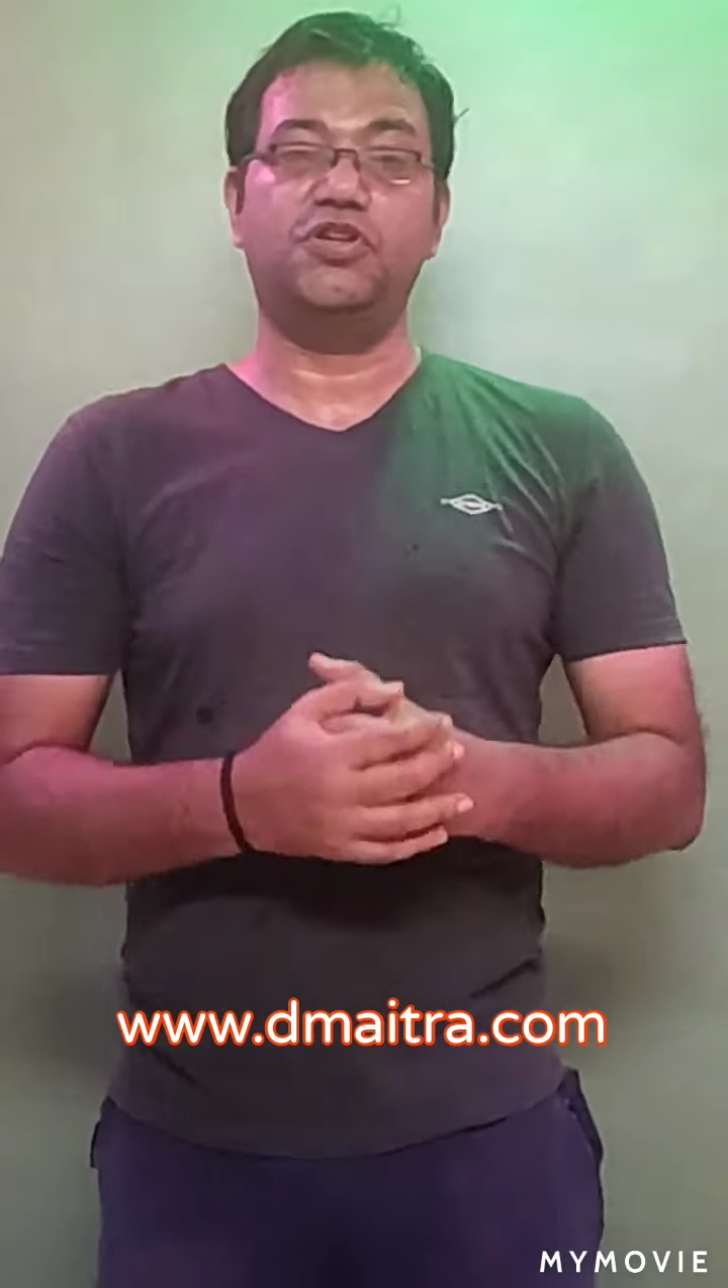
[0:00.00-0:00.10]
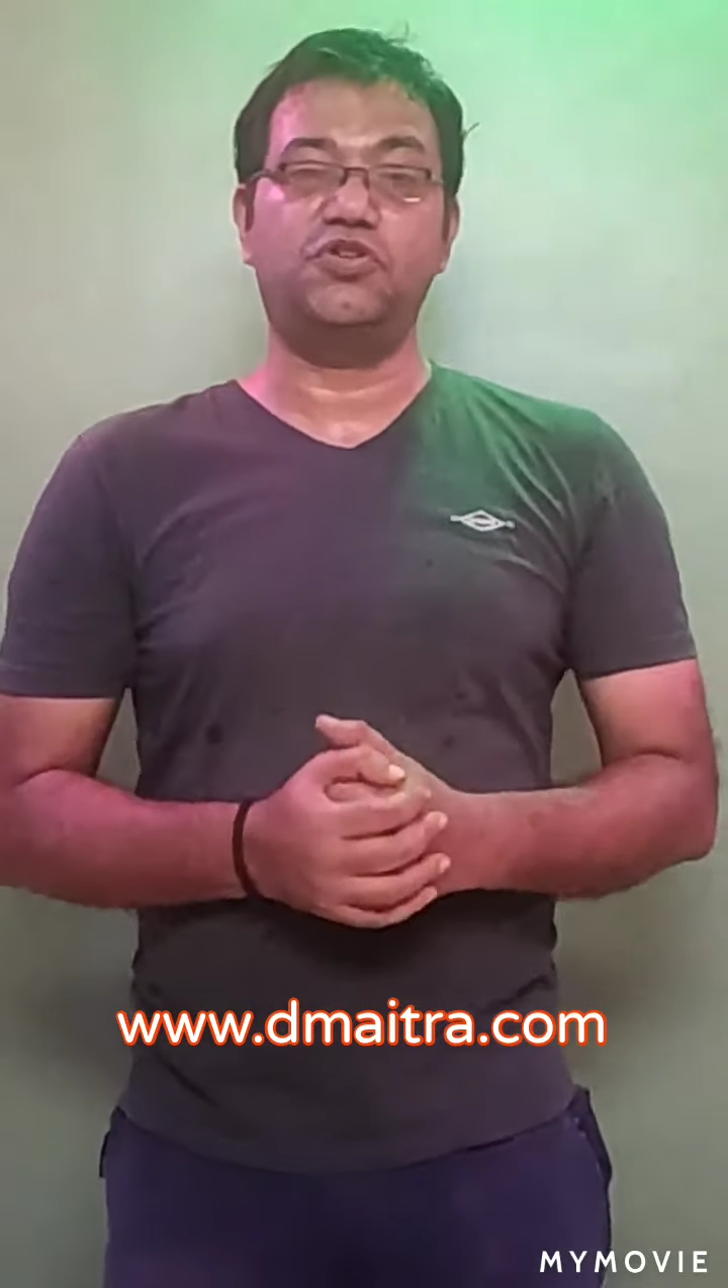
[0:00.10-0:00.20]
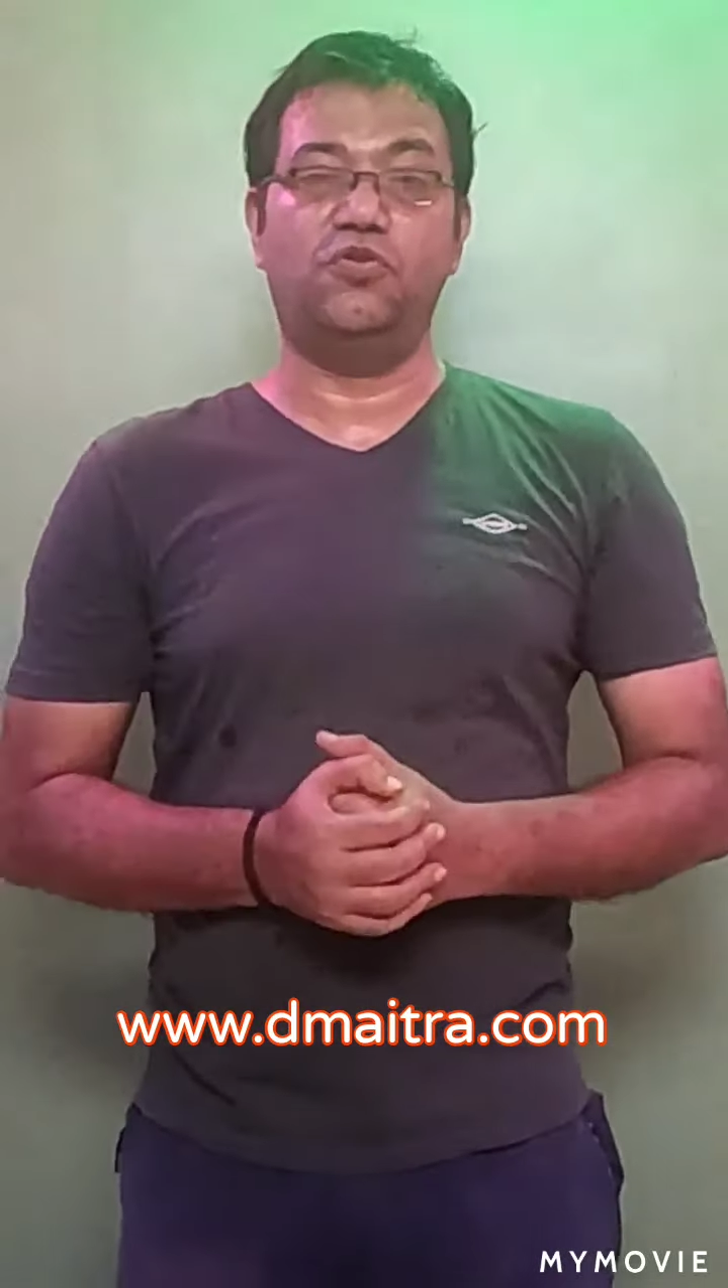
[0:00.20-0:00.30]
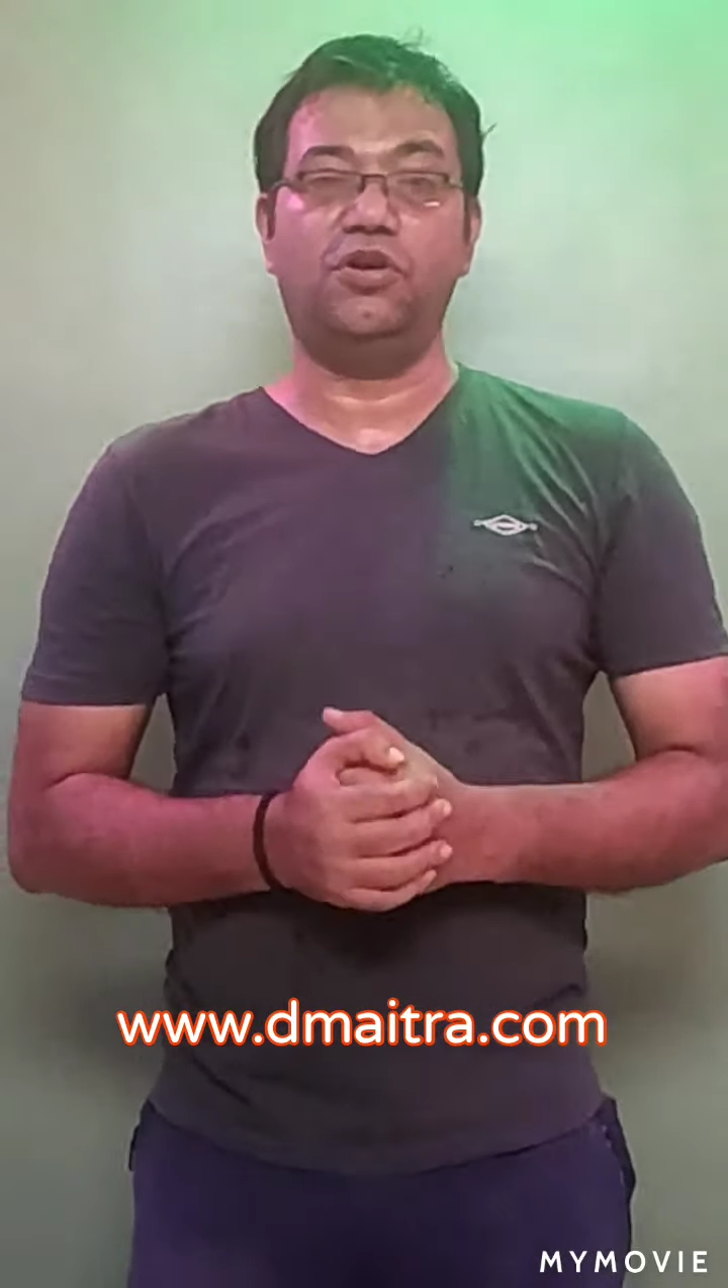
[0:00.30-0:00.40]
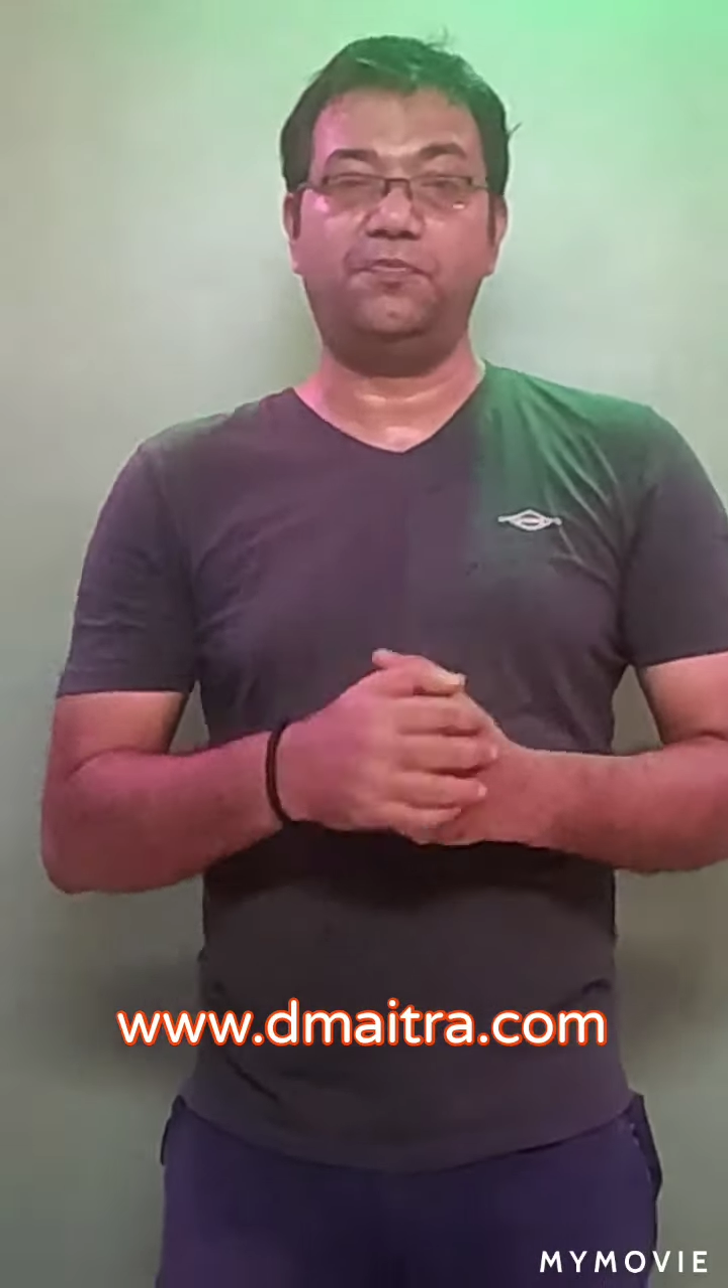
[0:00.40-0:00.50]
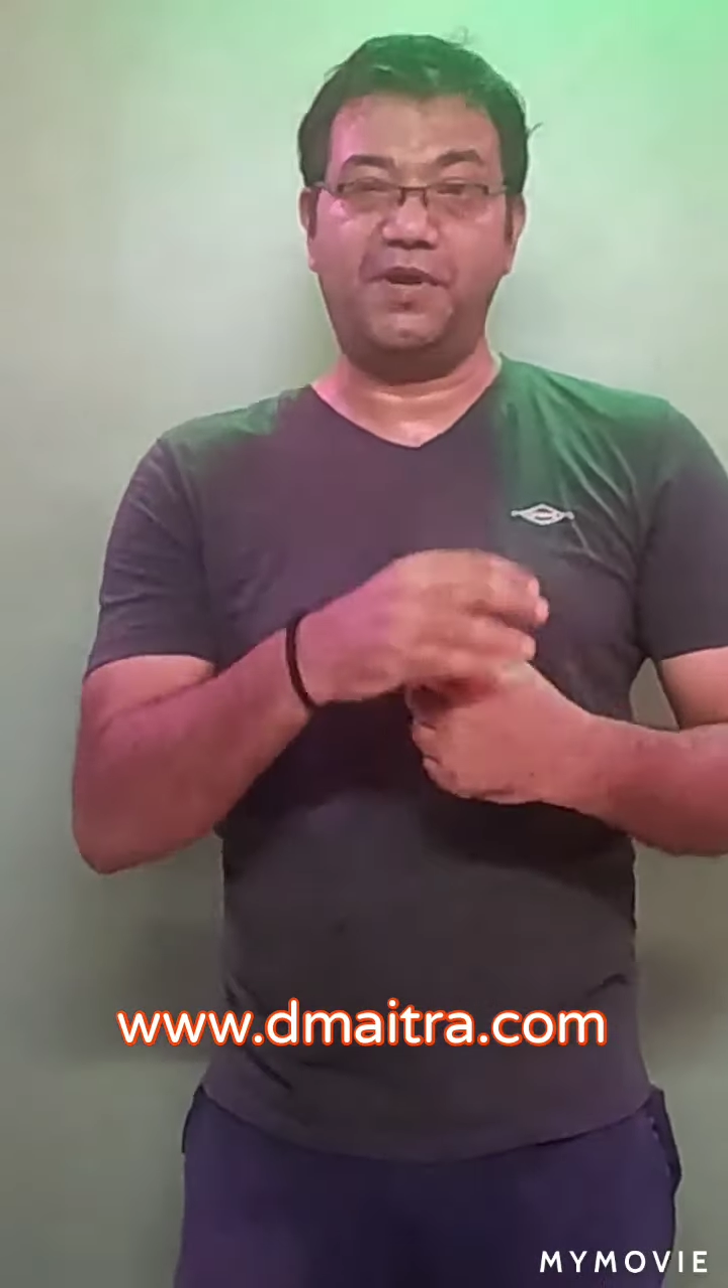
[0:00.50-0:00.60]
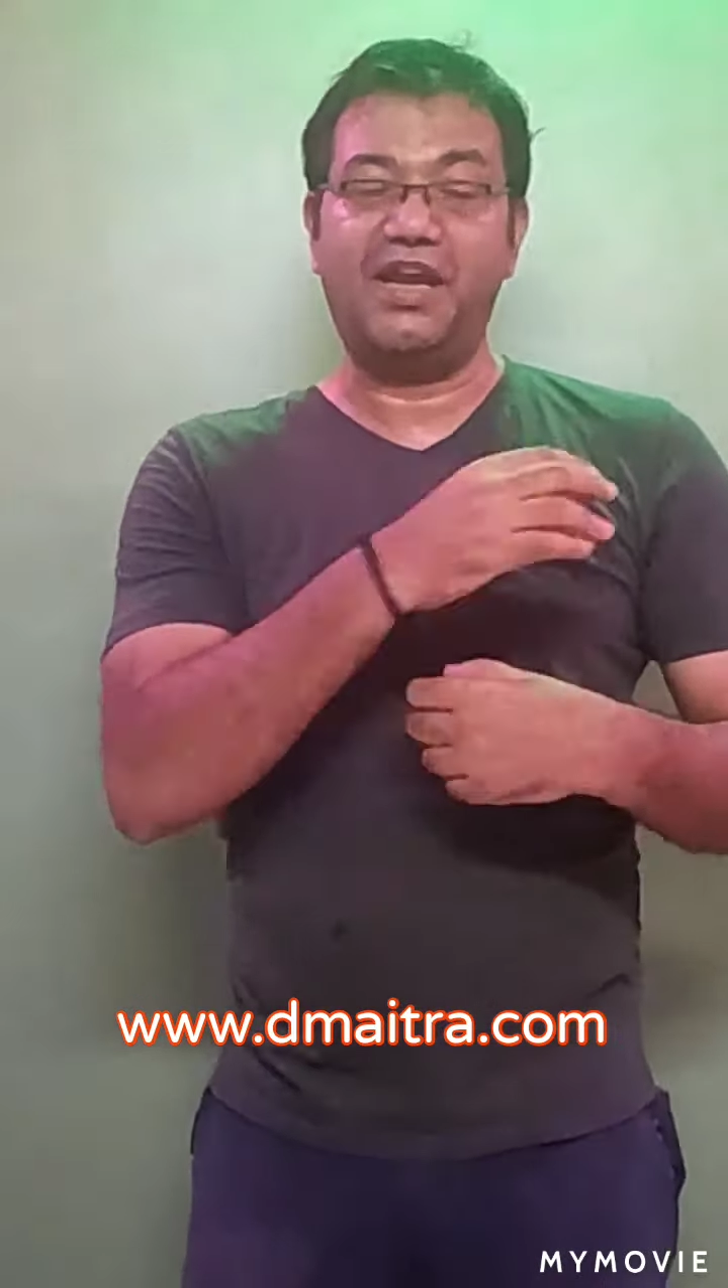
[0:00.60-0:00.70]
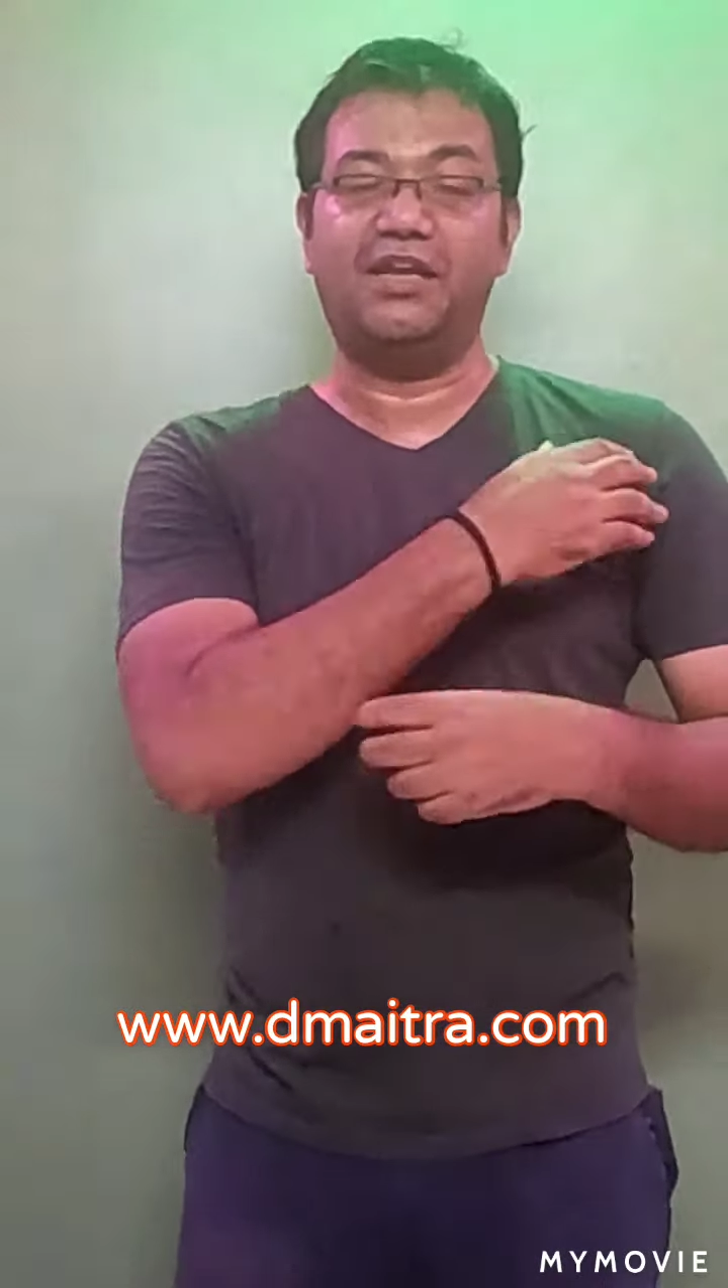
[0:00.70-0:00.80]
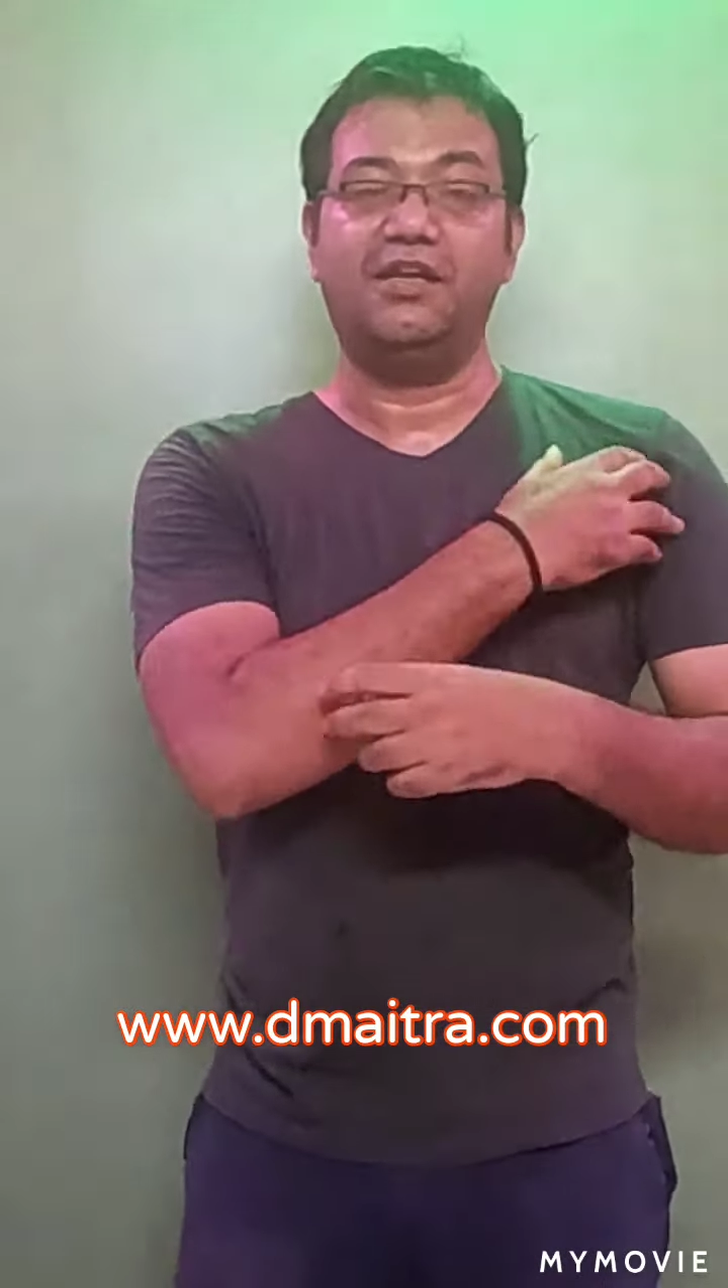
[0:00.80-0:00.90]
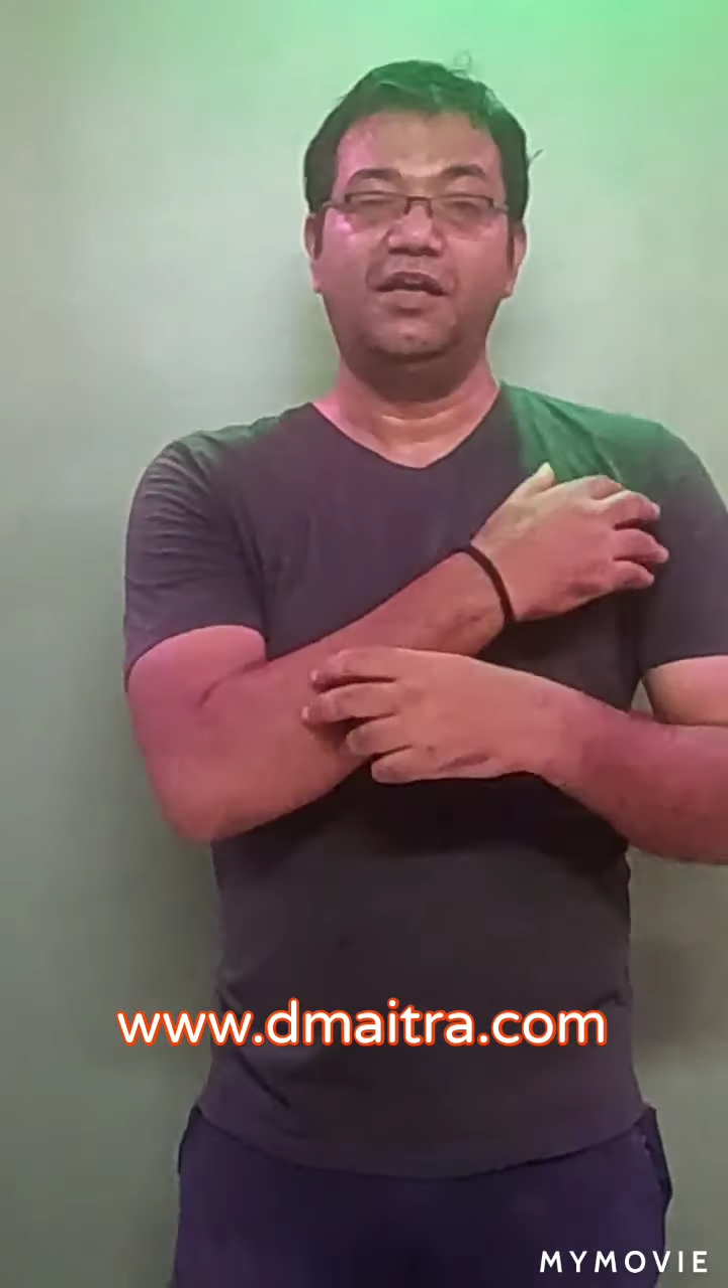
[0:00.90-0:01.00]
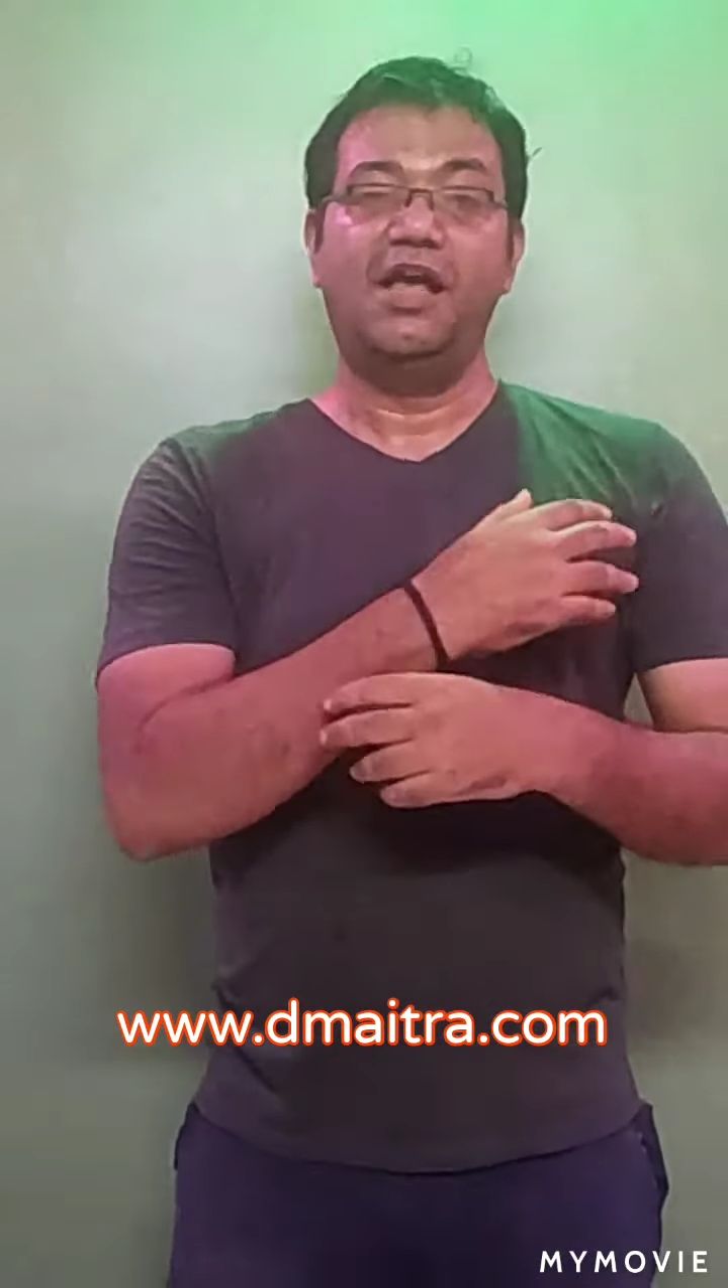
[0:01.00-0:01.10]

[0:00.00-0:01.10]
shoulder pain